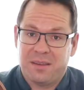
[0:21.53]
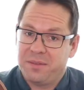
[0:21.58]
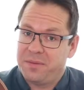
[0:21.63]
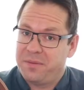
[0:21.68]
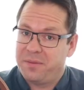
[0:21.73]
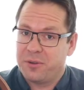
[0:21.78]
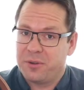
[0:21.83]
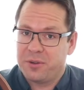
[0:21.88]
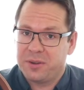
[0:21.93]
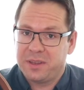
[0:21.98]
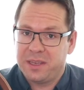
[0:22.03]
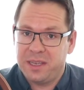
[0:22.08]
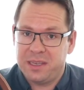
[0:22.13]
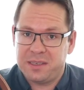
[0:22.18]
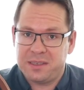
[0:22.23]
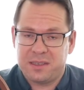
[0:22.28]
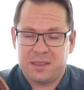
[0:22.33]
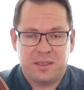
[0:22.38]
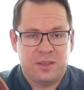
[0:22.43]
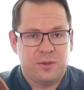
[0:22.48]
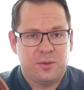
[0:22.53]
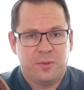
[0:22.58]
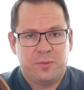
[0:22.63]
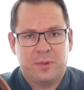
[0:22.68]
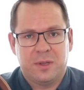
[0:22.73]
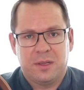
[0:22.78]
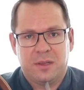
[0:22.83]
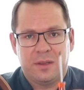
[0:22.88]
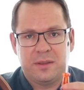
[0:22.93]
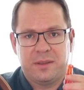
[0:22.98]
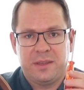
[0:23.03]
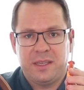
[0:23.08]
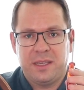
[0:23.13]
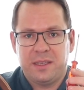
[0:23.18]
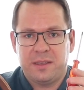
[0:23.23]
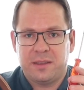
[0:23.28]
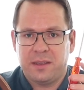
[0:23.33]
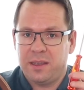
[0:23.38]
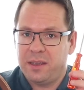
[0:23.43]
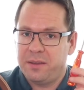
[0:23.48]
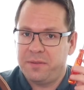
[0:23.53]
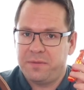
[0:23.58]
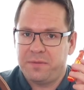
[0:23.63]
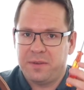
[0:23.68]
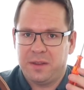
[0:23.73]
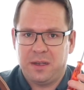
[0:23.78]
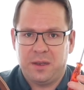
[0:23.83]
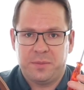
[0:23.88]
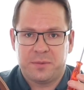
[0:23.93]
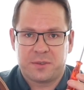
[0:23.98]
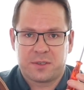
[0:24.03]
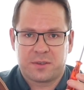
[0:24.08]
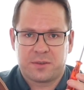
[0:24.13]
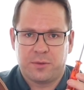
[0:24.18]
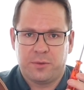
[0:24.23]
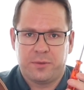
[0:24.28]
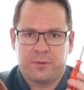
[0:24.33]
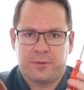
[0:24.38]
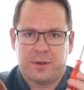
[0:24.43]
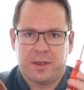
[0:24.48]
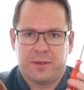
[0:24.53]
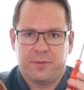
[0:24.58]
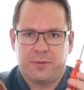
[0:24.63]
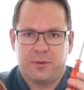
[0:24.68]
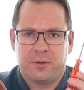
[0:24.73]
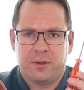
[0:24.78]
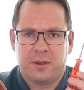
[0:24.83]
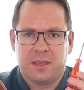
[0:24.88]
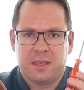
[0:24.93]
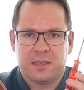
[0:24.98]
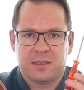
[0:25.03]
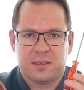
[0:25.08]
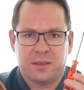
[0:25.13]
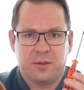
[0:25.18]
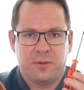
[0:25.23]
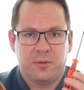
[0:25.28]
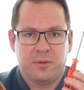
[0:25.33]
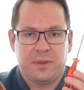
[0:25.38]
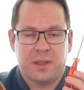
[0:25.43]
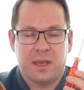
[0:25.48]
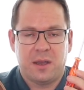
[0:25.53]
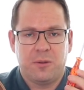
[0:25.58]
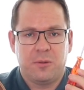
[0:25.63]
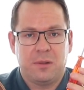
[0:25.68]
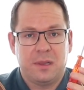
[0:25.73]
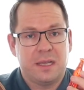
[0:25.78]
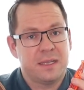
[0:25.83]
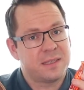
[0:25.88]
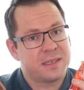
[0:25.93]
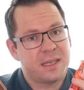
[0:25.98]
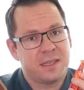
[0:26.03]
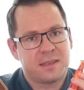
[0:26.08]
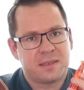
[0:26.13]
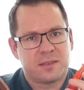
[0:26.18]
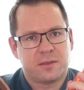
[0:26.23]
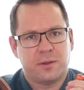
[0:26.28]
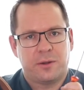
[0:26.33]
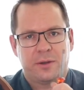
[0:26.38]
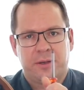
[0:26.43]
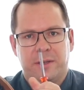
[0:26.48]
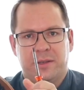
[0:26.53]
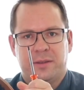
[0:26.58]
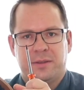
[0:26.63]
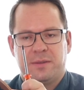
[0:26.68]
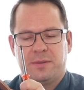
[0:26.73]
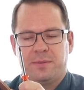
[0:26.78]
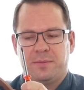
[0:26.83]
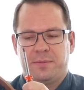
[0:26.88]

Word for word: For this you will need a Phillips screwdriver. So now let's get started.